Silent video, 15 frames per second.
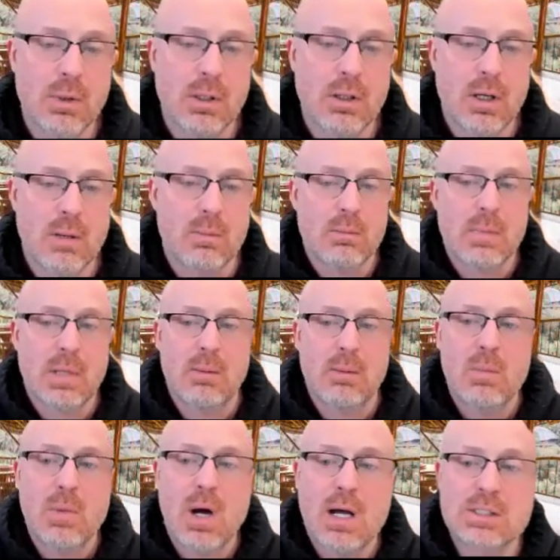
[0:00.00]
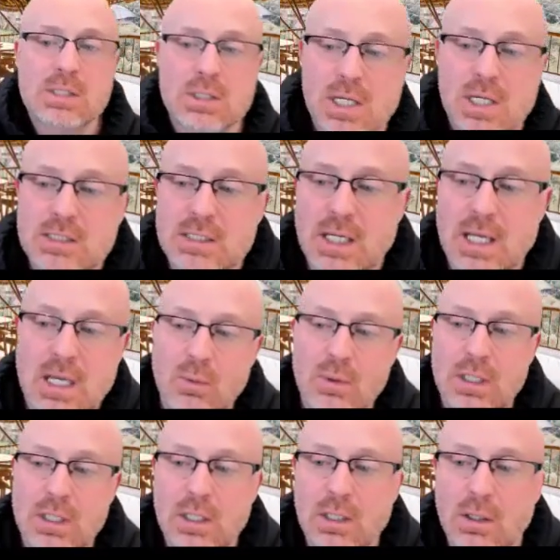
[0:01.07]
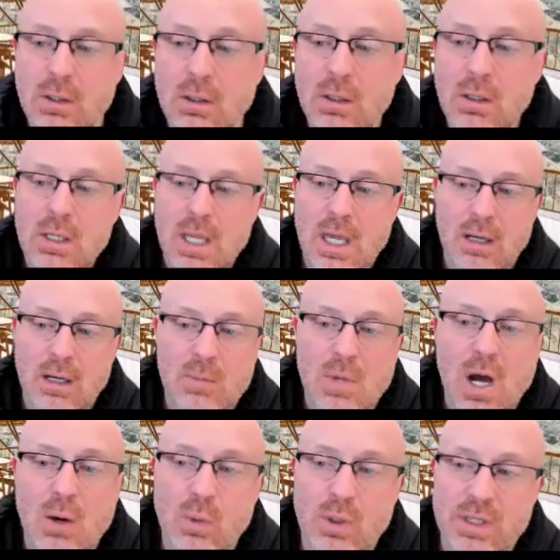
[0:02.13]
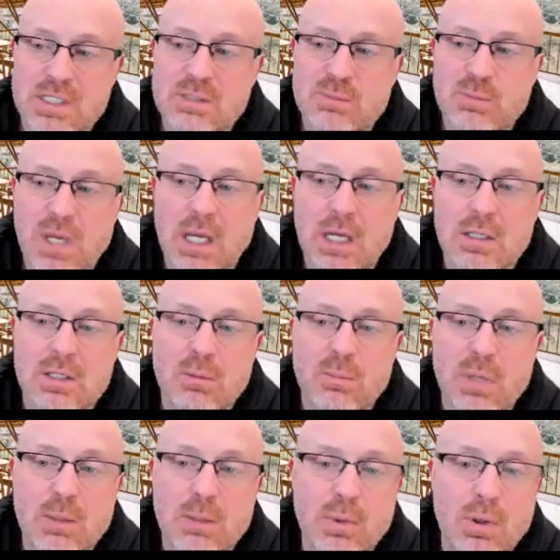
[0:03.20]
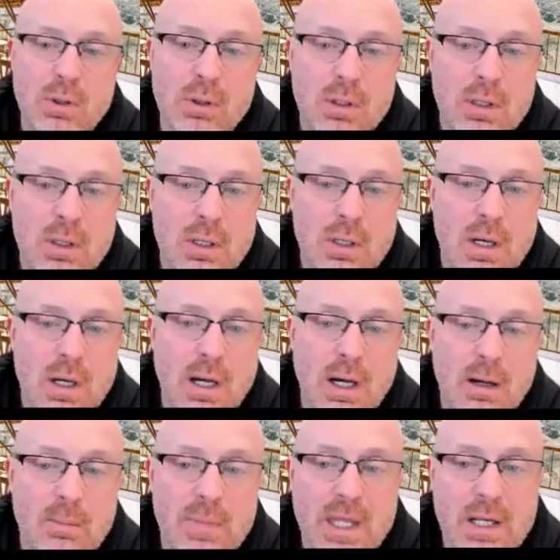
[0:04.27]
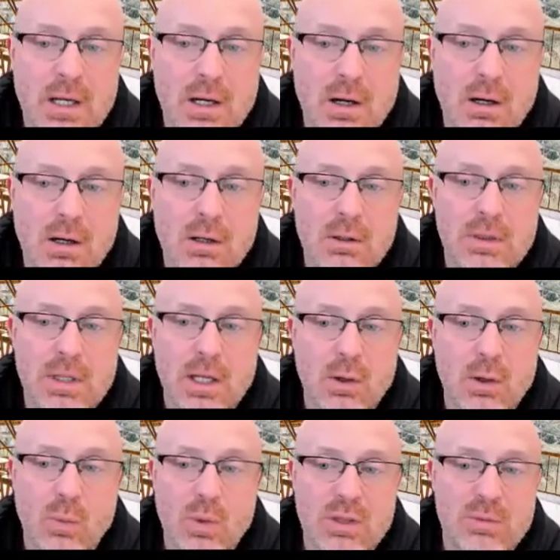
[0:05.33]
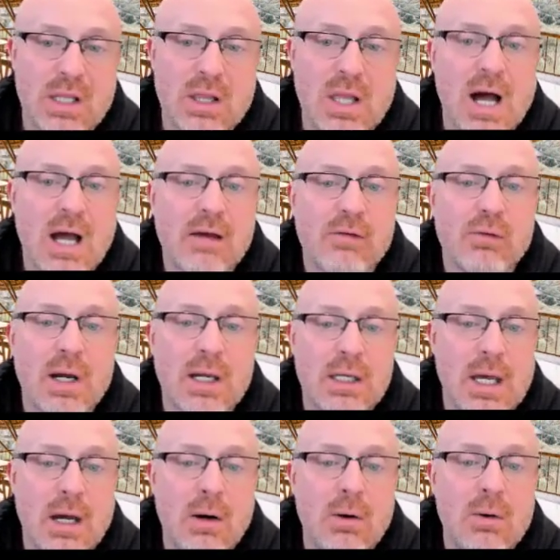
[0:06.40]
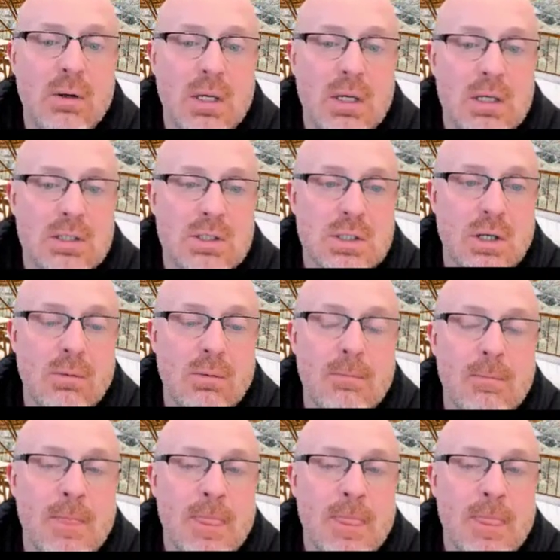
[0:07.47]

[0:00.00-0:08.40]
I'm not suggesting anyone here, and I'm not really speaking to the people that are with me live right now. So,